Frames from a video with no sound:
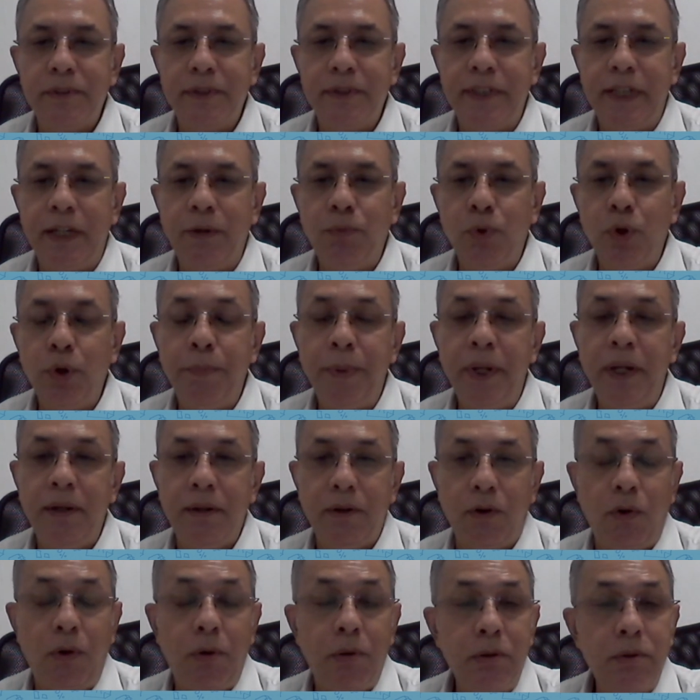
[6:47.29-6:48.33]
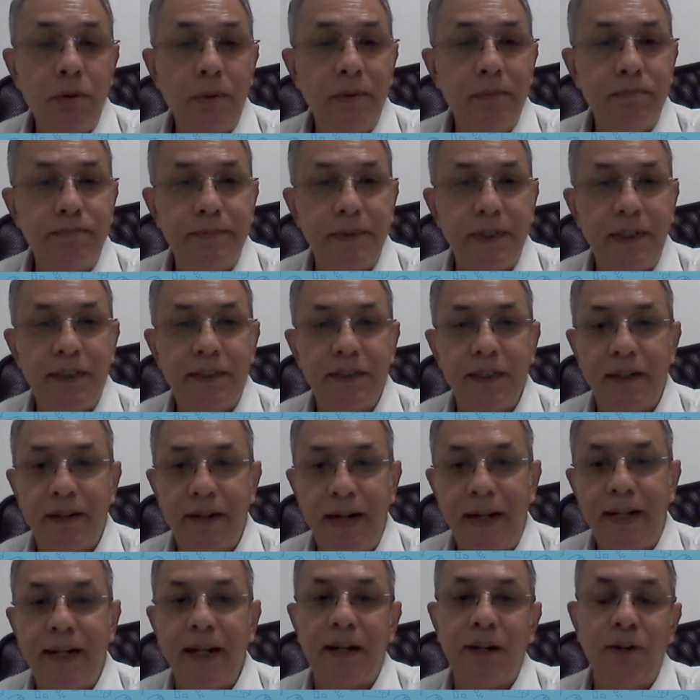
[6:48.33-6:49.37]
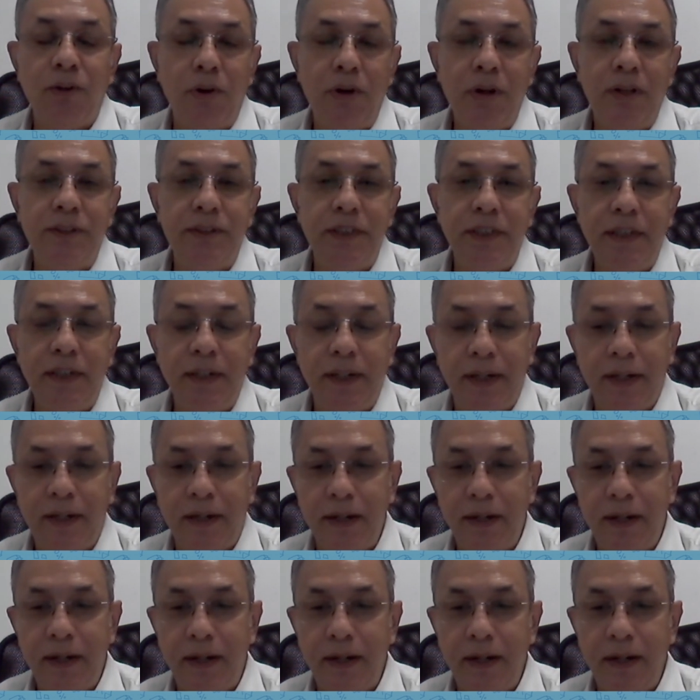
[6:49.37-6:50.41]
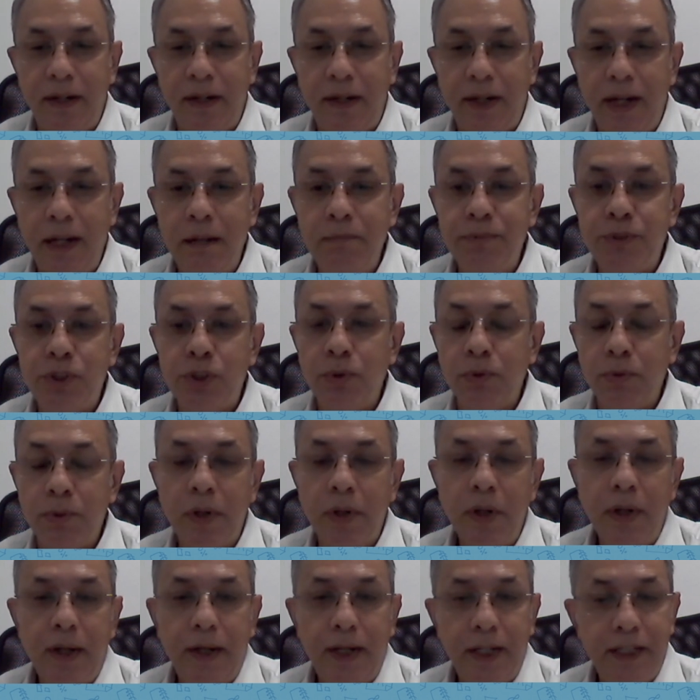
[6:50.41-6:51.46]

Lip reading: there would be, although it's a great technology, it helps you,